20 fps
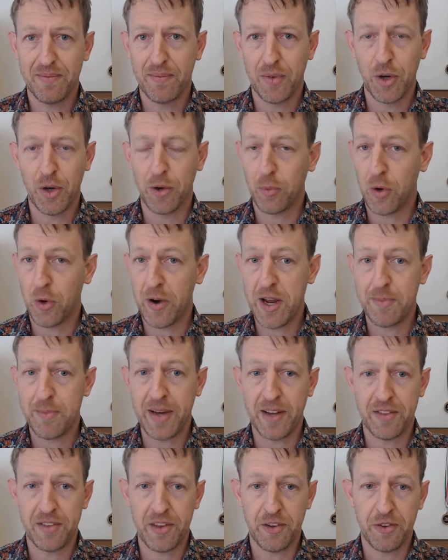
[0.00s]
not worry
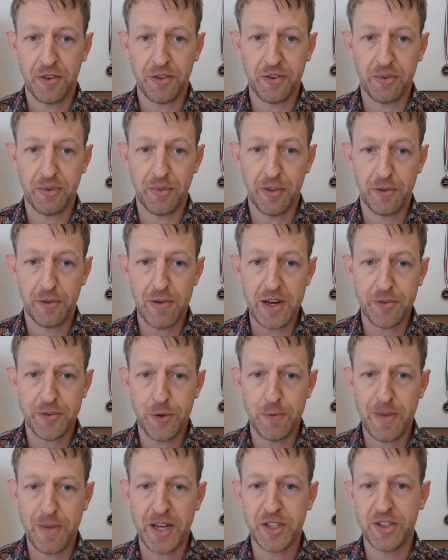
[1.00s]
about this threat
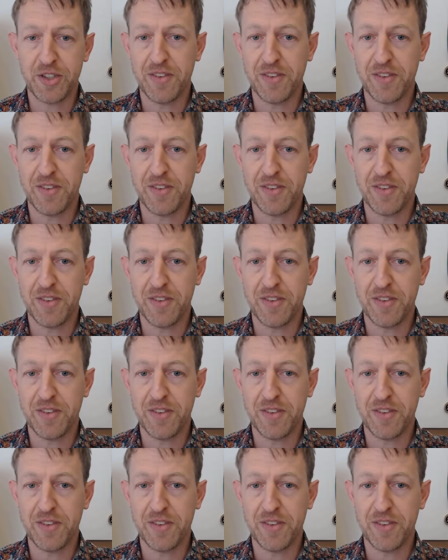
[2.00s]
too much.